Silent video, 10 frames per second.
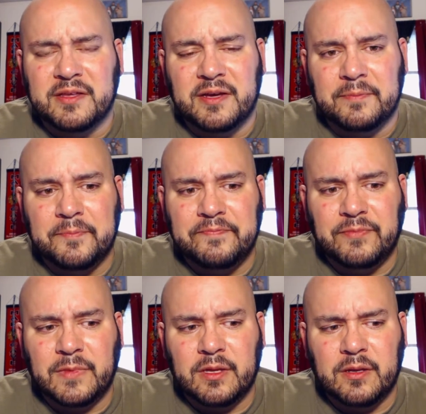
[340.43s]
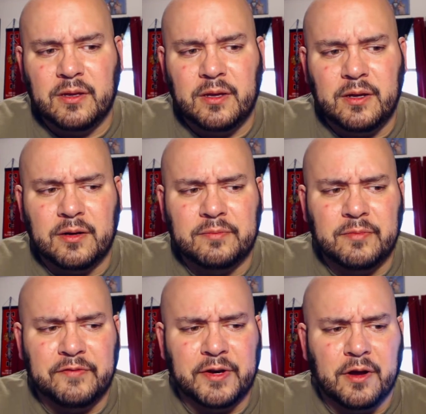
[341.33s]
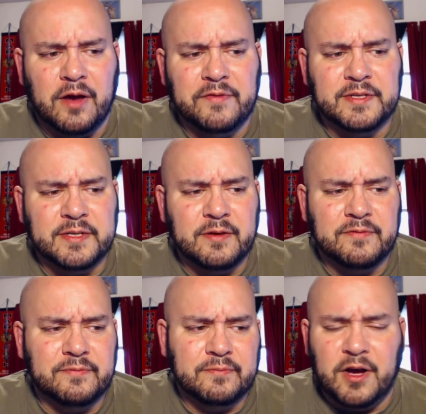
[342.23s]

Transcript: thing. If you're going to off yourself.